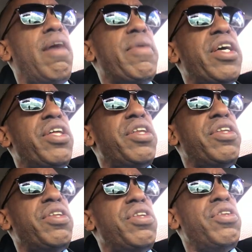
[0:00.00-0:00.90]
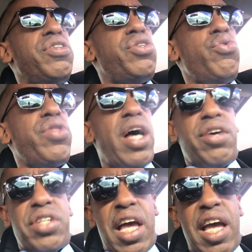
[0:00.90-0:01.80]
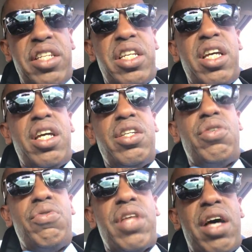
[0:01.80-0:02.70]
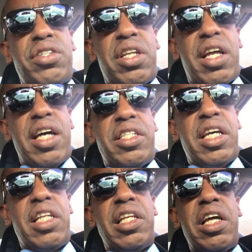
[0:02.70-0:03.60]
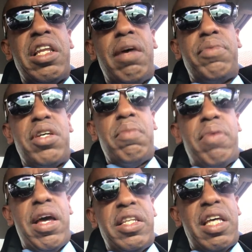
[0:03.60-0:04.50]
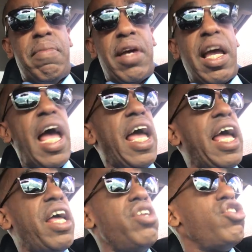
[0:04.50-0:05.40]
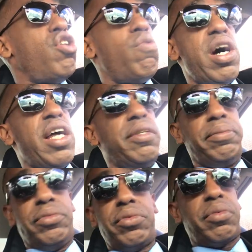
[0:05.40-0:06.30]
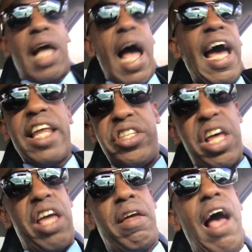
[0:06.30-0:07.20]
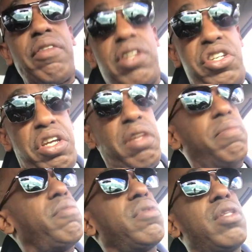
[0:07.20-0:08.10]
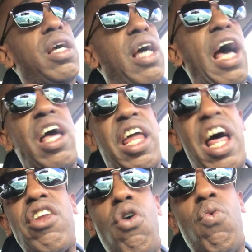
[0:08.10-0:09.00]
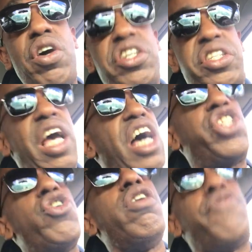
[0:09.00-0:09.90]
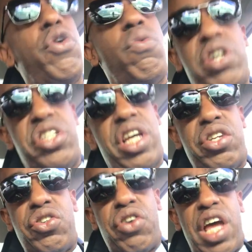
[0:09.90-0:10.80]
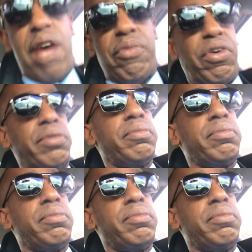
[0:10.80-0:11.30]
In 2018, 2019, leading up to the pandemic. And you know what? I gotta say, listen. I don't want to say, I sure enough don't want to say this on camera.